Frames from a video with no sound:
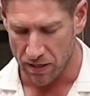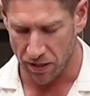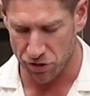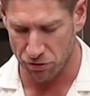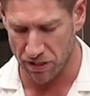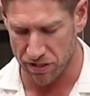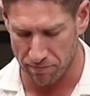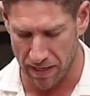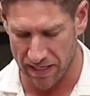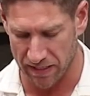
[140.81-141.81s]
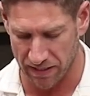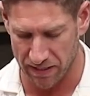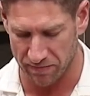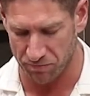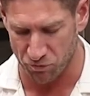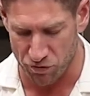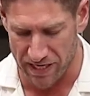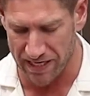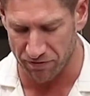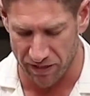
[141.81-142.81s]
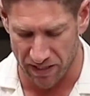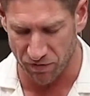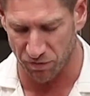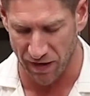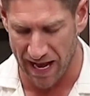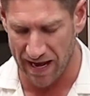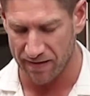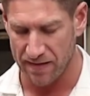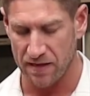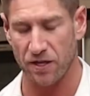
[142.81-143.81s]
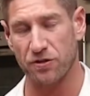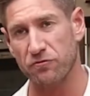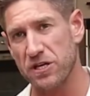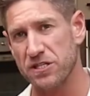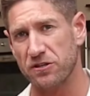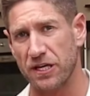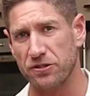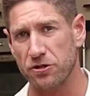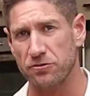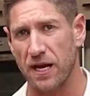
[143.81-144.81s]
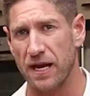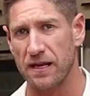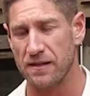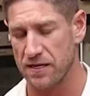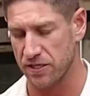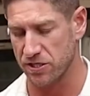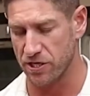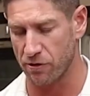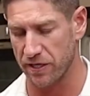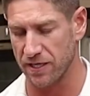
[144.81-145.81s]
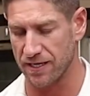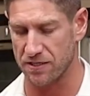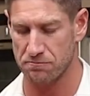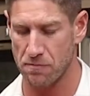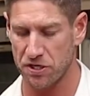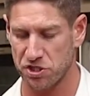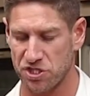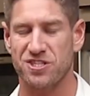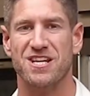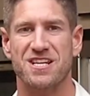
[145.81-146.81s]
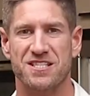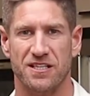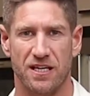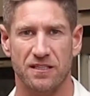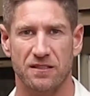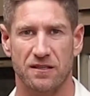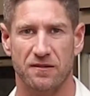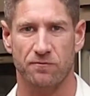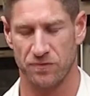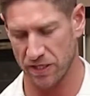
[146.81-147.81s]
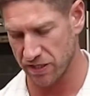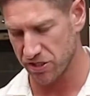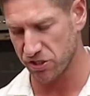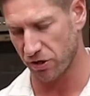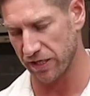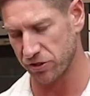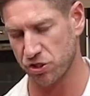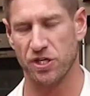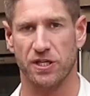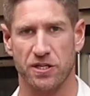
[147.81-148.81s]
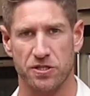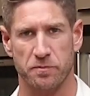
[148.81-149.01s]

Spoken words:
I try to make it really flat. And the reason I do that is so I can get as much seasoning inside the chicken as